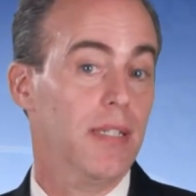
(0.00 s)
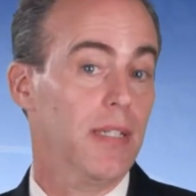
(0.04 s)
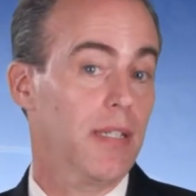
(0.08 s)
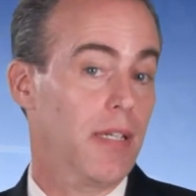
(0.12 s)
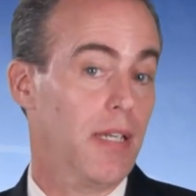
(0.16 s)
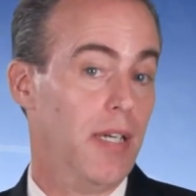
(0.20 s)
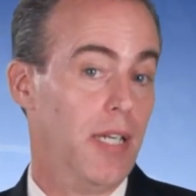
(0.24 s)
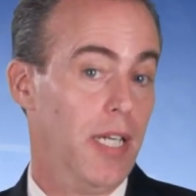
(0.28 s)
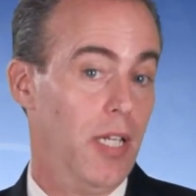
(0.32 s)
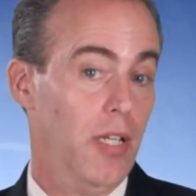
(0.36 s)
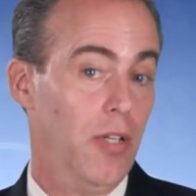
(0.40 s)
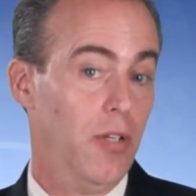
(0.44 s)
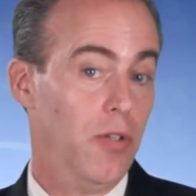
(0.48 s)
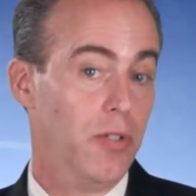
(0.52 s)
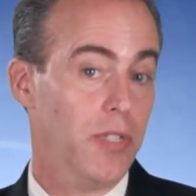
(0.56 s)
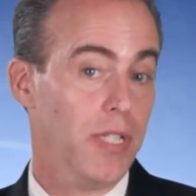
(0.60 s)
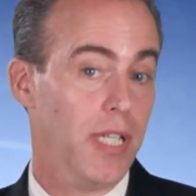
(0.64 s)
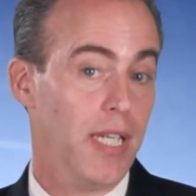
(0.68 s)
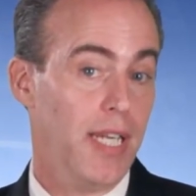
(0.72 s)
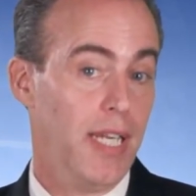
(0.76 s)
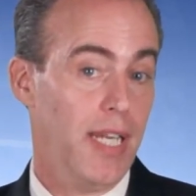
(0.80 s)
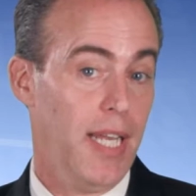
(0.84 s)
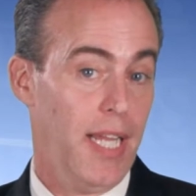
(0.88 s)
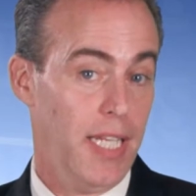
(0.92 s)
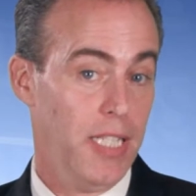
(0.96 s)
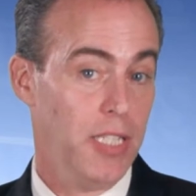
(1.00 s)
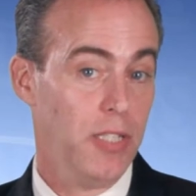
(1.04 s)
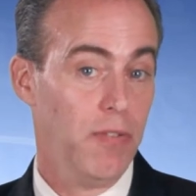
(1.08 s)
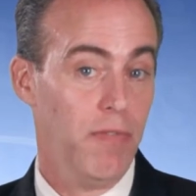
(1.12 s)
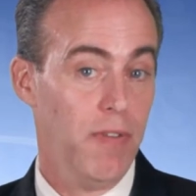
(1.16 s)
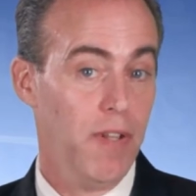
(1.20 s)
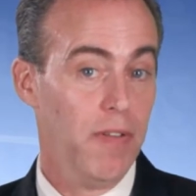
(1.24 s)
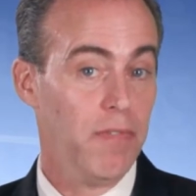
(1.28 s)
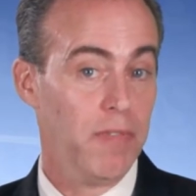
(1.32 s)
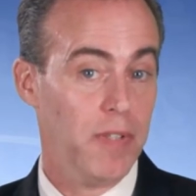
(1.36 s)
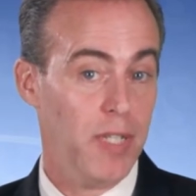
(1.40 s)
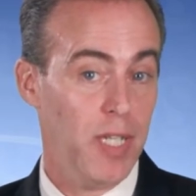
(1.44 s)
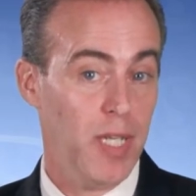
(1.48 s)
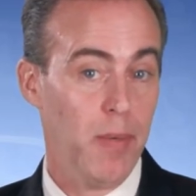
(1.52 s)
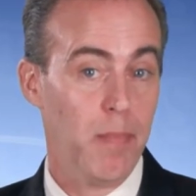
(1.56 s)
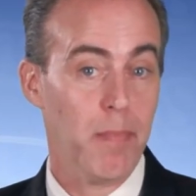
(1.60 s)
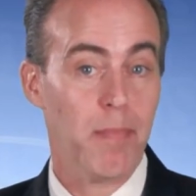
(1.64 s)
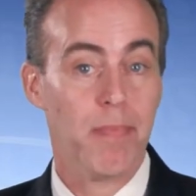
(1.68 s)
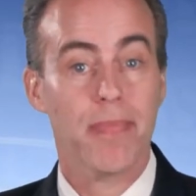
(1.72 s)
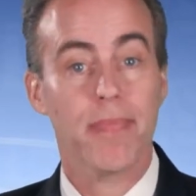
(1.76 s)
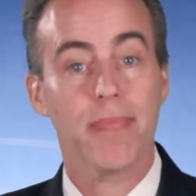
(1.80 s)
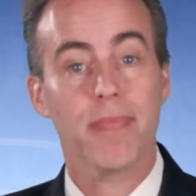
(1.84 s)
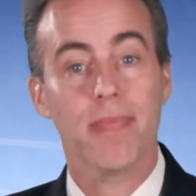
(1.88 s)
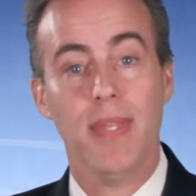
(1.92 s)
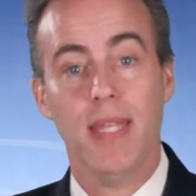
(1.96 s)
going to use it at age 50,
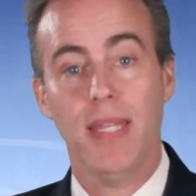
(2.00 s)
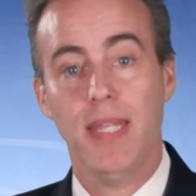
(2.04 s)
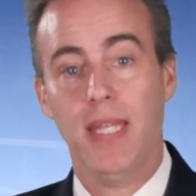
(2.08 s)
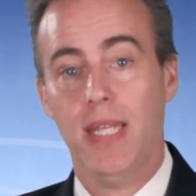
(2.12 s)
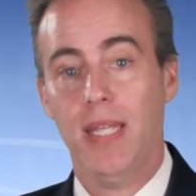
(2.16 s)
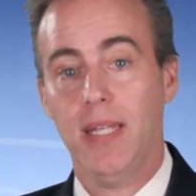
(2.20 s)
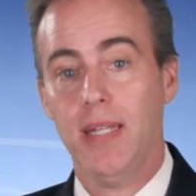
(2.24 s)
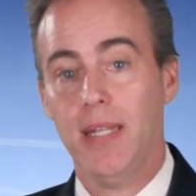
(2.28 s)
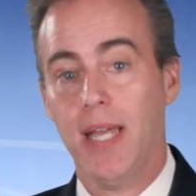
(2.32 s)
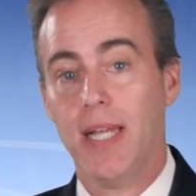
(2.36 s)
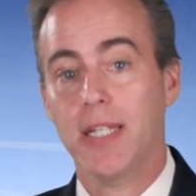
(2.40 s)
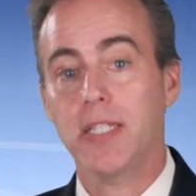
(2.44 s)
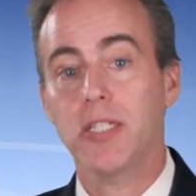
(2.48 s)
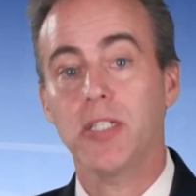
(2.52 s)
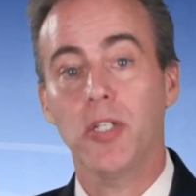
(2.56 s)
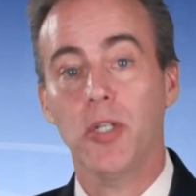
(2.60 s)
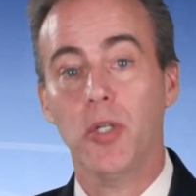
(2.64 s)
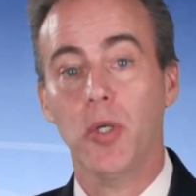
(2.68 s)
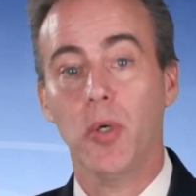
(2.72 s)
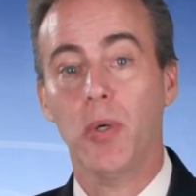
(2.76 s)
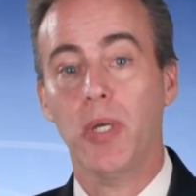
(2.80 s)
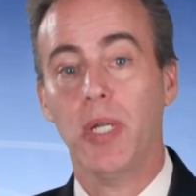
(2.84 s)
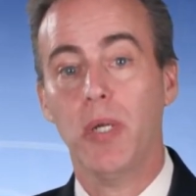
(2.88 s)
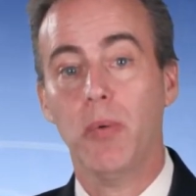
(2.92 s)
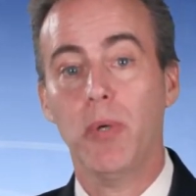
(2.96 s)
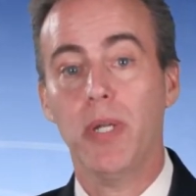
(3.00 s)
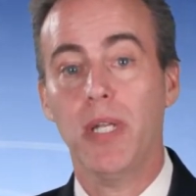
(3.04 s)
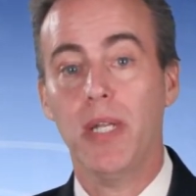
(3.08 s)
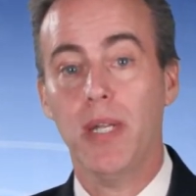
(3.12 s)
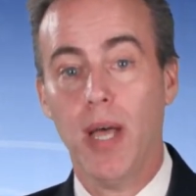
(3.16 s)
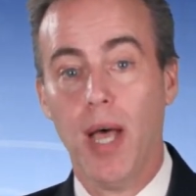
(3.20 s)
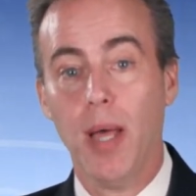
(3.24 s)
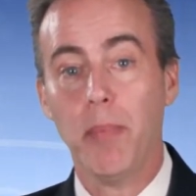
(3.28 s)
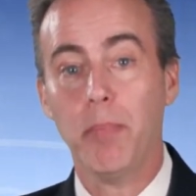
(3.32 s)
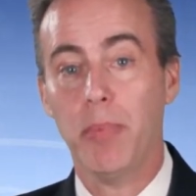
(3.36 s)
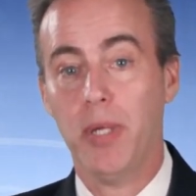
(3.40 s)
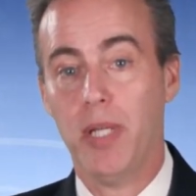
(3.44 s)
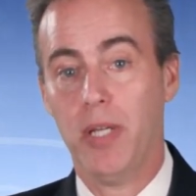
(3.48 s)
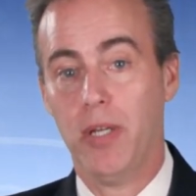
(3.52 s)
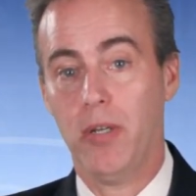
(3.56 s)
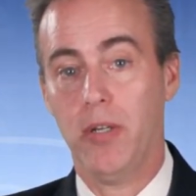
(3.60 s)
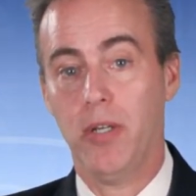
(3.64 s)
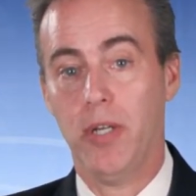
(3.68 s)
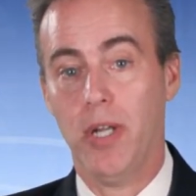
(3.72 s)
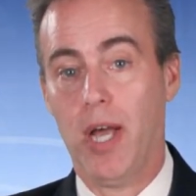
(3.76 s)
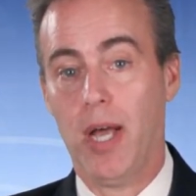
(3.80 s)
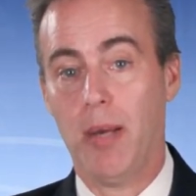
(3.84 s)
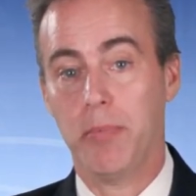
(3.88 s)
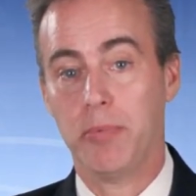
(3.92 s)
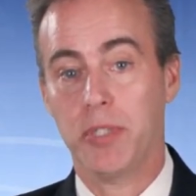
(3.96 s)
then the indexed annuity would not be a good
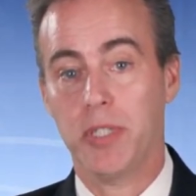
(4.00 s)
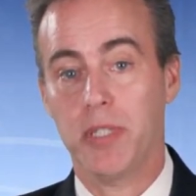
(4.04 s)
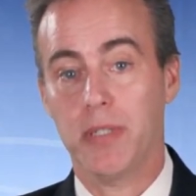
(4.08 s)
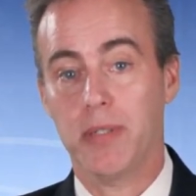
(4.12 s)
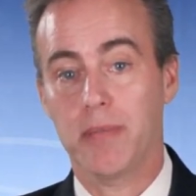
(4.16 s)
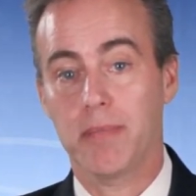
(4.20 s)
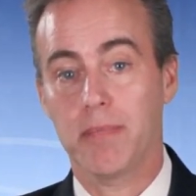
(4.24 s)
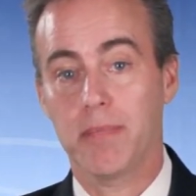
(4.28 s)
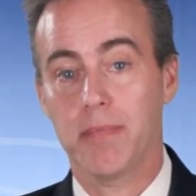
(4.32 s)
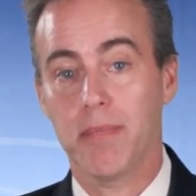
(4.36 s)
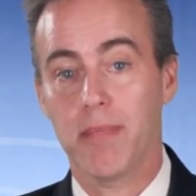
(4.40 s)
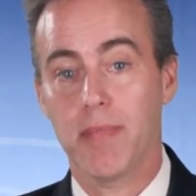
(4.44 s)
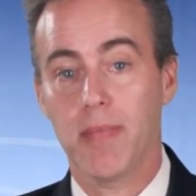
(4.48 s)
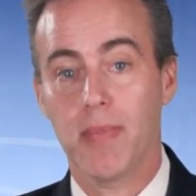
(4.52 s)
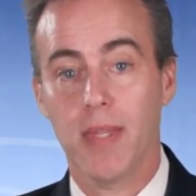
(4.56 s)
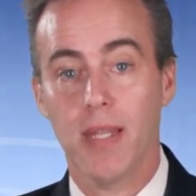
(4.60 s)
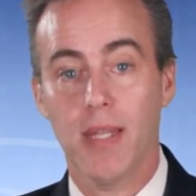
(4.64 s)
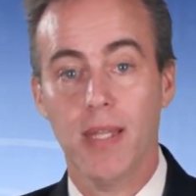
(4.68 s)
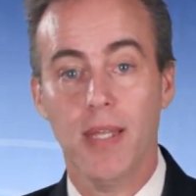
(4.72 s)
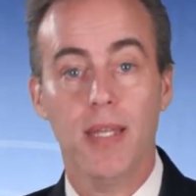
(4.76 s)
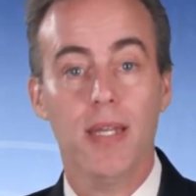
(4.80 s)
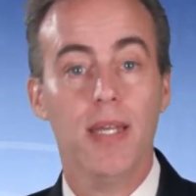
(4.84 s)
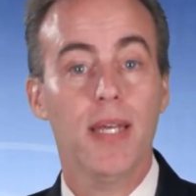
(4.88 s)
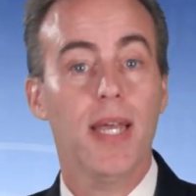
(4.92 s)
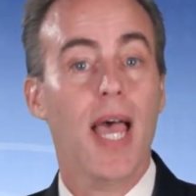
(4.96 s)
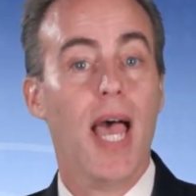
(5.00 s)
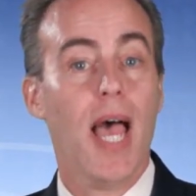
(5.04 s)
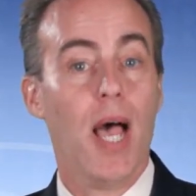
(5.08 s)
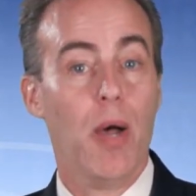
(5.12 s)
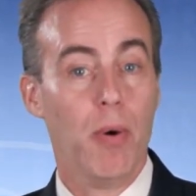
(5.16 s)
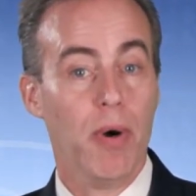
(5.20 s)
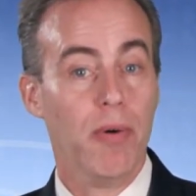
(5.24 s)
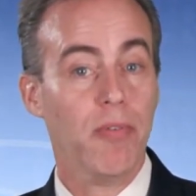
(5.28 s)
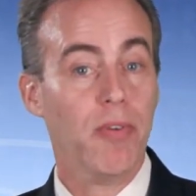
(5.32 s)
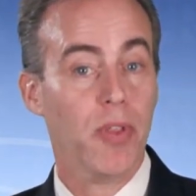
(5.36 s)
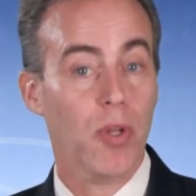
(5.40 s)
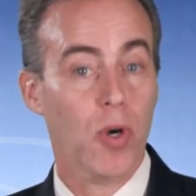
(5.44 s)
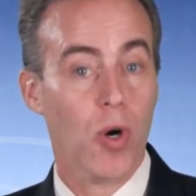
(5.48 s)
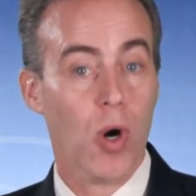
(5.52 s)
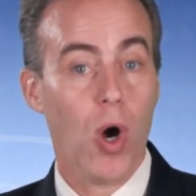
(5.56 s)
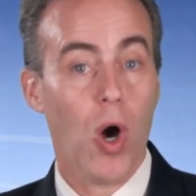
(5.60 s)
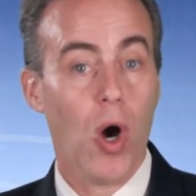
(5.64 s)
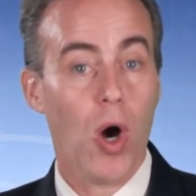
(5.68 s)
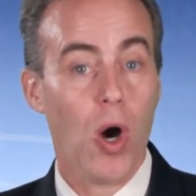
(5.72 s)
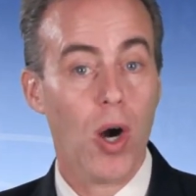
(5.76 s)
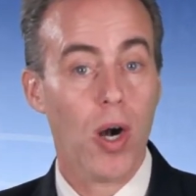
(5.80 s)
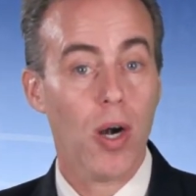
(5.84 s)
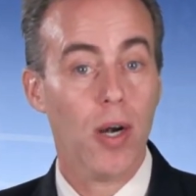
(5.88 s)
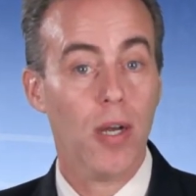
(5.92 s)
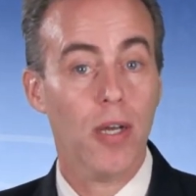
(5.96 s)
option. However, there
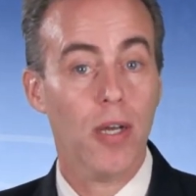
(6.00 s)
are